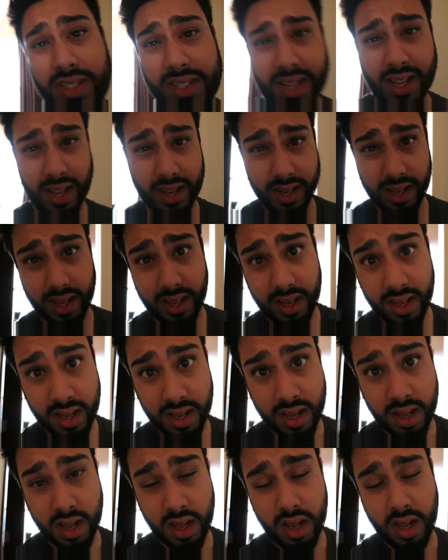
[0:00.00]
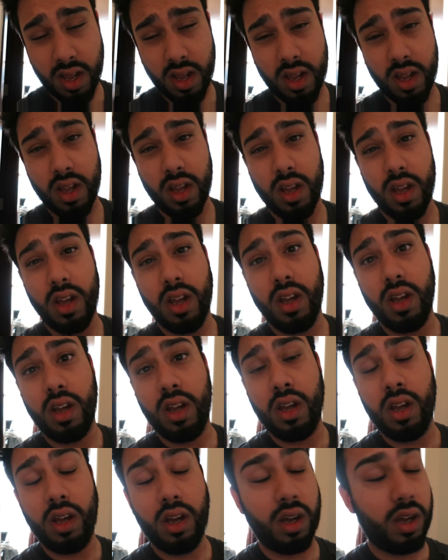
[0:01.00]
Saturday.
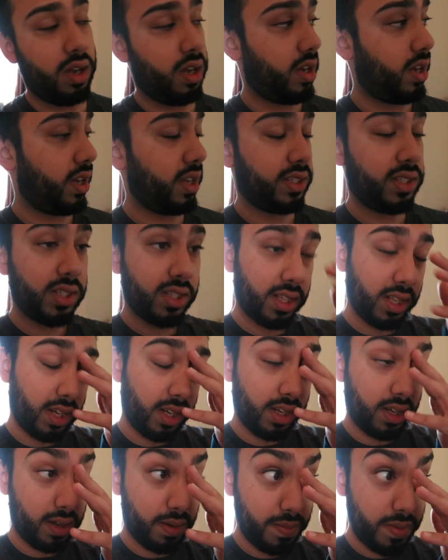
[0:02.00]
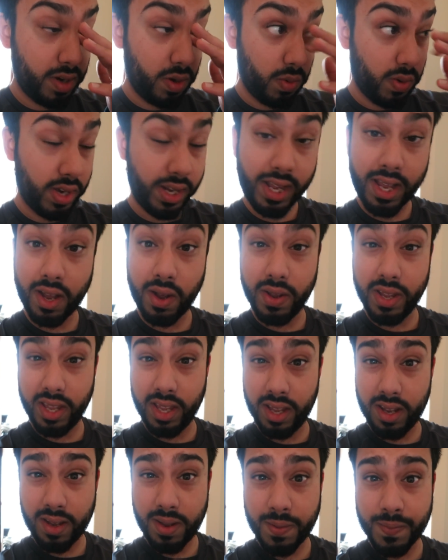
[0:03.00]
Oh, I just did a mini workout
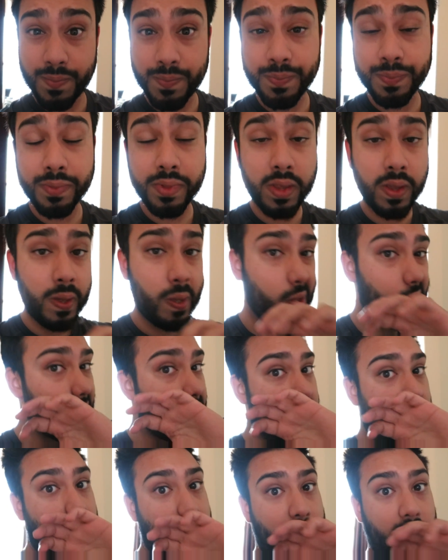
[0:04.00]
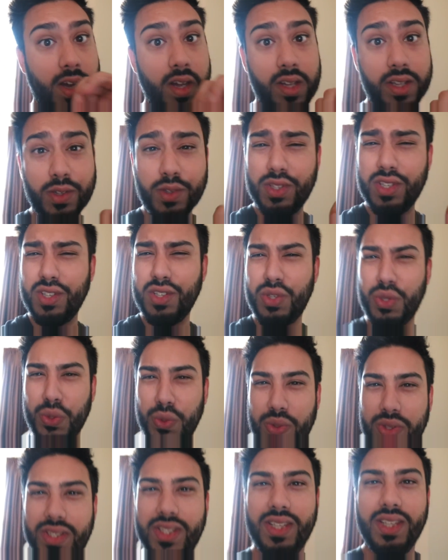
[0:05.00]
here uh, using
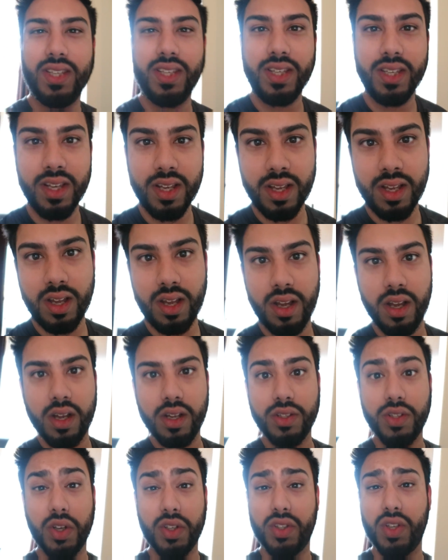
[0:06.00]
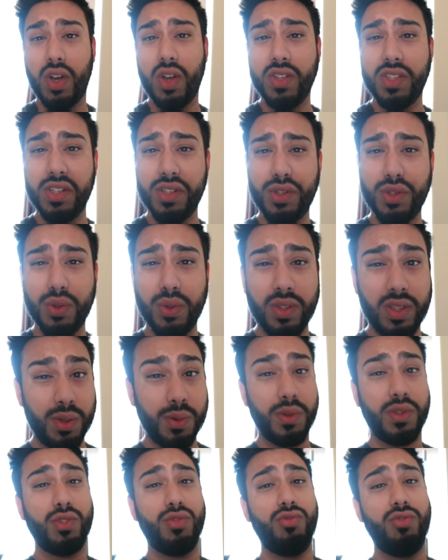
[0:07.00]
Shaun T, uh, Dr. Ozzy Shaun T,
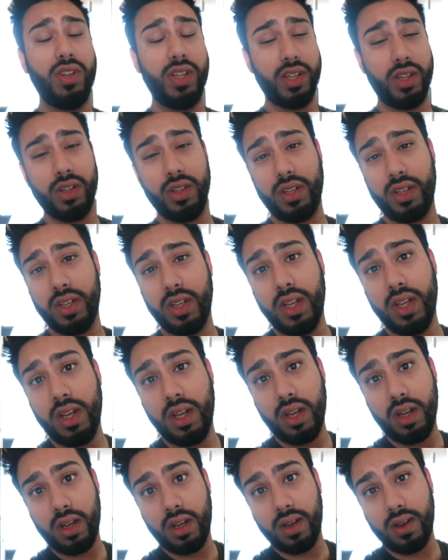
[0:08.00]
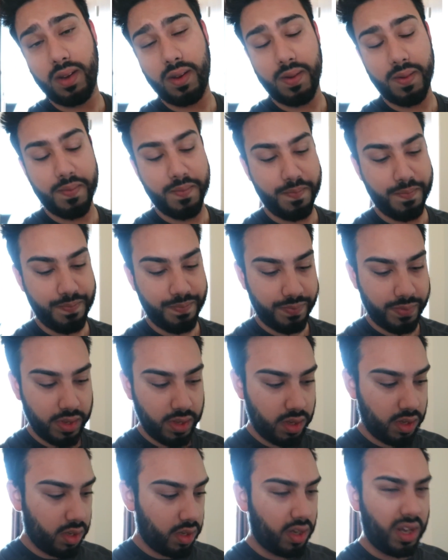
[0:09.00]
which is really good. Um,
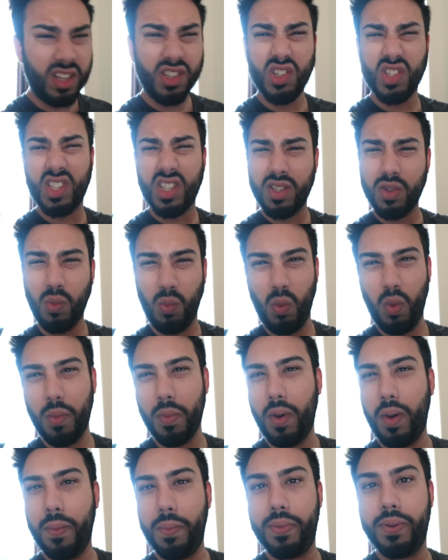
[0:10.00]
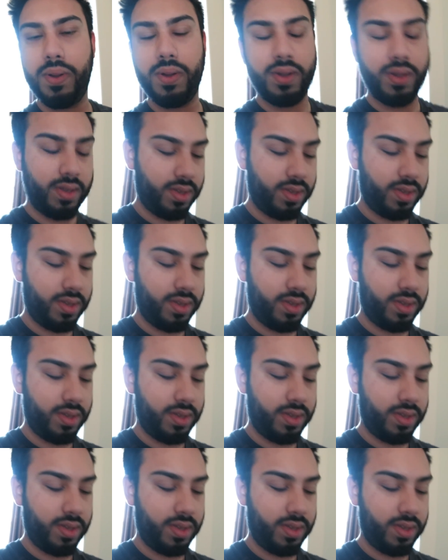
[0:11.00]
just as a warm up.